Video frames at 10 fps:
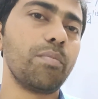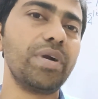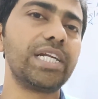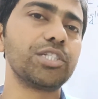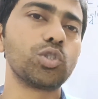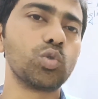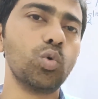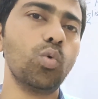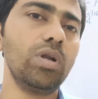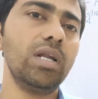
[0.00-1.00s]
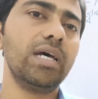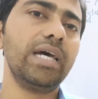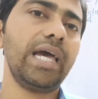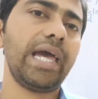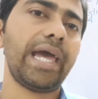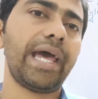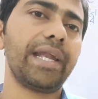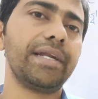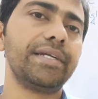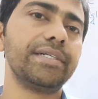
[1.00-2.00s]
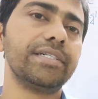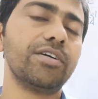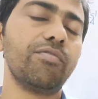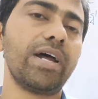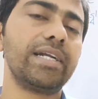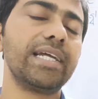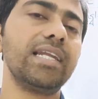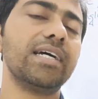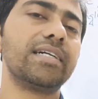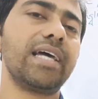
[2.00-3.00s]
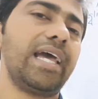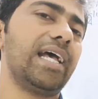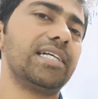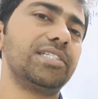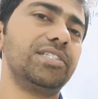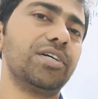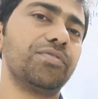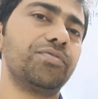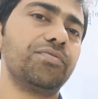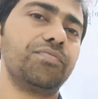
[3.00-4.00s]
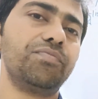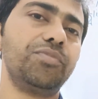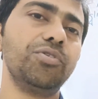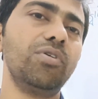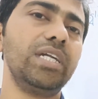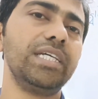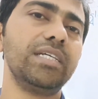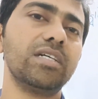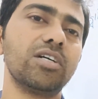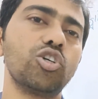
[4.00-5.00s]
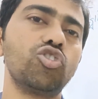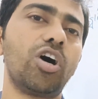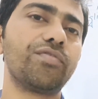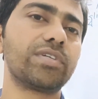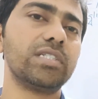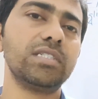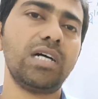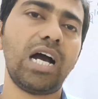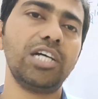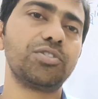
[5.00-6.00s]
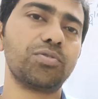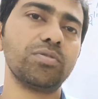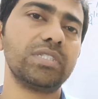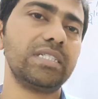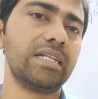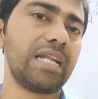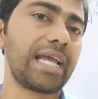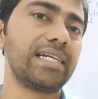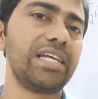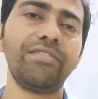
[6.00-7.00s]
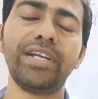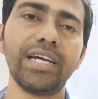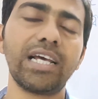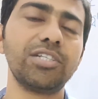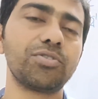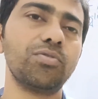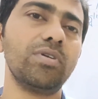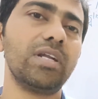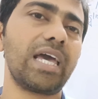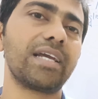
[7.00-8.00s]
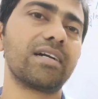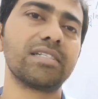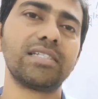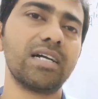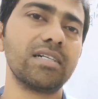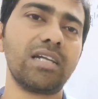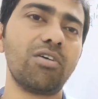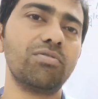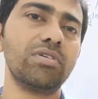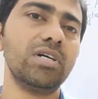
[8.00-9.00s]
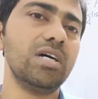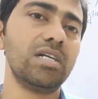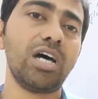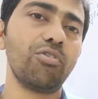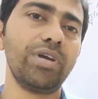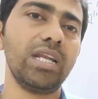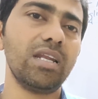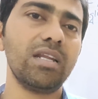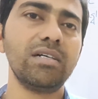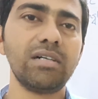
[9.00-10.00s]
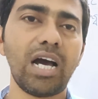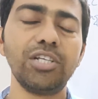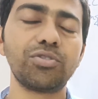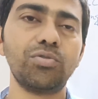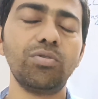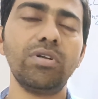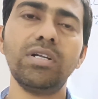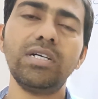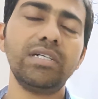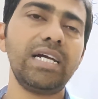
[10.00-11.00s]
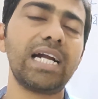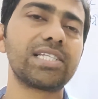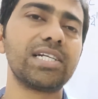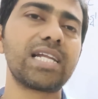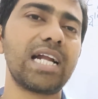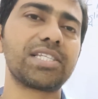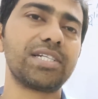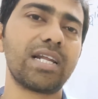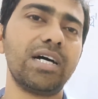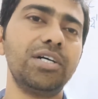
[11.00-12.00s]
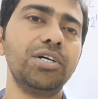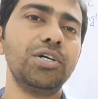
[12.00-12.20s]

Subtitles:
British rule and were declared as the purely govt high schools, like David Hare High School, like Kursiang Dow Hill High School, etc., etc.